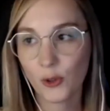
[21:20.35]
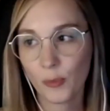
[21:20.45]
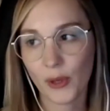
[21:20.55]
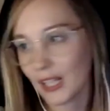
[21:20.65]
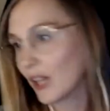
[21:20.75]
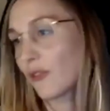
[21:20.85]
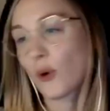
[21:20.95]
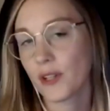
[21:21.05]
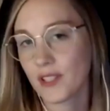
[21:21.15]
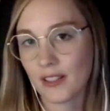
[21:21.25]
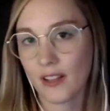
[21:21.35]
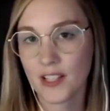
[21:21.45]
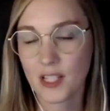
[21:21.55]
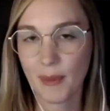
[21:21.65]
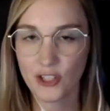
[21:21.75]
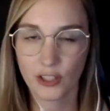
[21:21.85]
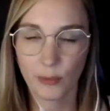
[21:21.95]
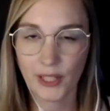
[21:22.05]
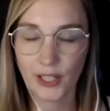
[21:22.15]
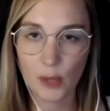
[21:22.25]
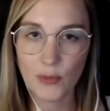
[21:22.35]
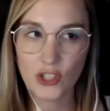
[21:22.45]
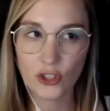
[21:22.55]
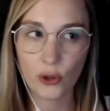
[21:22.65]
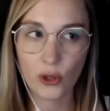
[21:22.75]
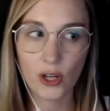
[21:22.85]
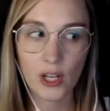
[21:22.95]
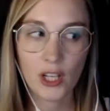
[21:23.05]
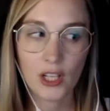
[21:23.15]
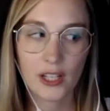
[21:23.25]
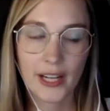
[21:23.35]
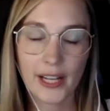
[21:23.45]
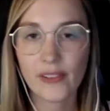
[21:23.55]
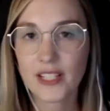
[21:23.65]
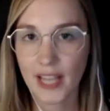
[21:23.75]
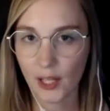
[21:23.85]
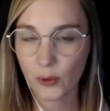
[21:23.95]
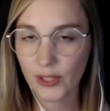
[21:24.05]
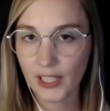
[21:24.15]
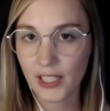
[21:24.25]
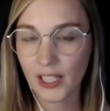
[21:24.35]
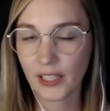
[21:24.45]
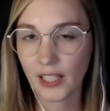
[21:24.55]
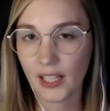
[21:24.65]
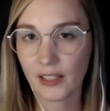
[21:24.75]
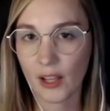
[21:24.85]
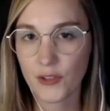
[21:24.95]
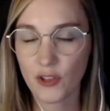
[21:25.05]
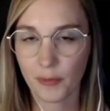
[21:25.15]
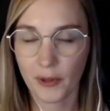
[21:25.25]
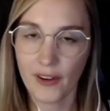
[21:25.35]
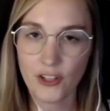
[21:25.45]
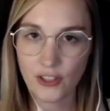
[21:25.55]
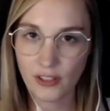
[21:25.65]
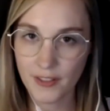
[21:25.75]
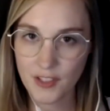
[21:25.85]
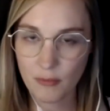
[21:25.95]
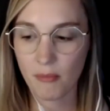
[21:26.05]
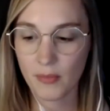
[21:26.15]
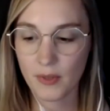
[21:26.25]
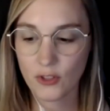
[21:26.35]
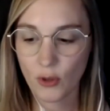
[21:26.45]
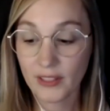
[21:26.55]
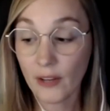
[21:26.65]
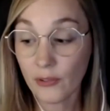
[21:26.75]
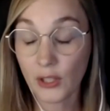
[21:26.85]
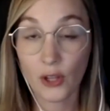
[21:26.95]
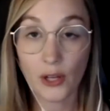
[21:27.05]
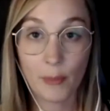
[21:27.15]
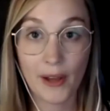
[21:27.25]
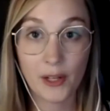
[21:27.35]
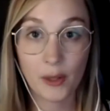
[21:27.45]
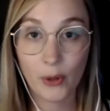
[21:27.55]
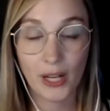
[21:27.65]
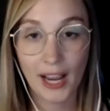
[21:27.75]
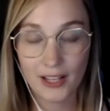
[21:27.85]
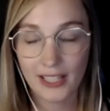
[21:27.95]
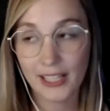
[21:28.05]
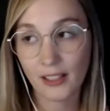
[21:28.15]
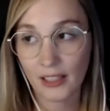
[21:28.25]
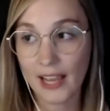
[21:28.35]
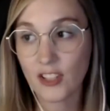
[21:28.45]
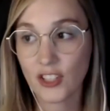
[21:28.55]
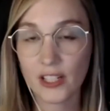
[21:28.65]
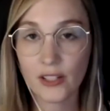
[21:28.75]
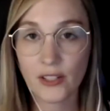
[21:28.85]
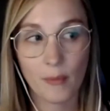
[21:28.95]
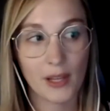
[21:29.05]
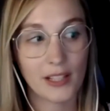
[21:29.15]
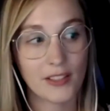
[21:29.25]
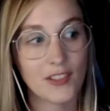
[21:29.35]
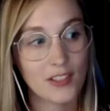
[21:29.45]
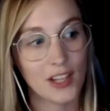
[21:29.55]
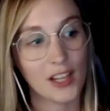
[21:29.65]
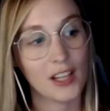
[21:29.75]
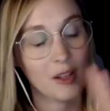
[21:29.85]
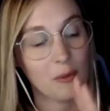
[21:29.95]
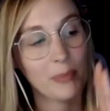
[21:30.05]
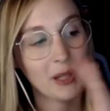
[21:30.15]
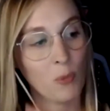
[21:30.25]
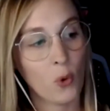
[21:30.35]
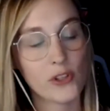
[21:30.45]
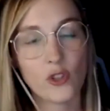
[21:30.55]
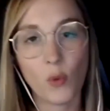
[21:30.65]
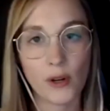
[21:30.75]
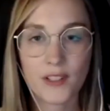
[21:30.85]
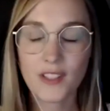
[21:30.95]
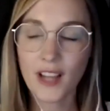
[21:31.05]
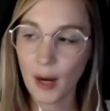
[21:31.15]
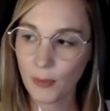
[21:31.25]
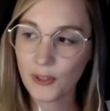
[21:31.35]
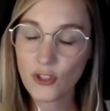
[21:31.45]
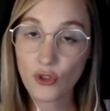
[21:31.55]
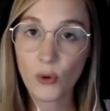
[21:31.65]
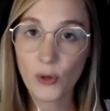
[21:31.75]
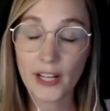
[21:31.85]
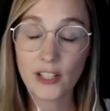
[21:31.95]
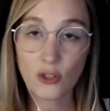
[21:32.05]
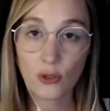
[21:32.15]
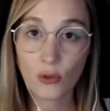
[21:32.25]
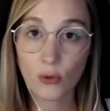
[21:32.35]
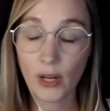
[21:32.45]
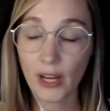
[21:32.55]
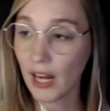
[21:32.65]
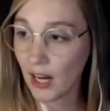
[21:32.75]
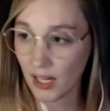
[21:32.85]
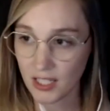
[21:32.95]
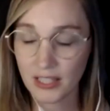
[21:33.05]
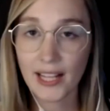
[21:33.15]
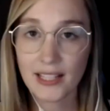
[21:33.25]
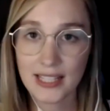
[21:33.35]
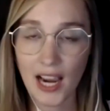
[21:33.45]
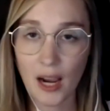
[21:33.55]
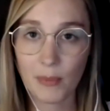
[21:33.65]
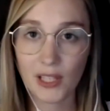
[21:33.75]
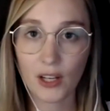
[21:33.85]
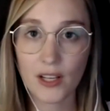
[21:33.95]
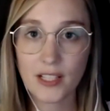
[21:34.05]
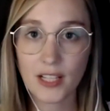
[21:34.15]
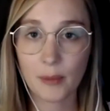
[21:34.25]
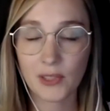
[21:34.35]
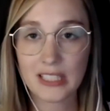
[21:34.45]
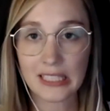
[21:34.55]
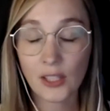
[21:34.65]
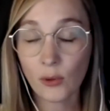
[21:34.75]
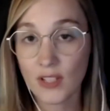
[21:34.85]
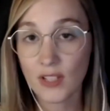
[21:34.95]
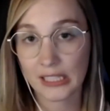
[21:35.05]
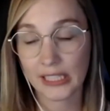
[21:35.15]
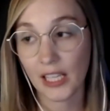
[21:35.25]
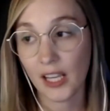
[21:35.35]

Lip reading: but of course it does, especially when it comes to your kind of integrity and levels of professionalism. So I definitely thought about it, but in the last years, it's been more towards, I'm going to do what I do, and that's that, because I'm continuously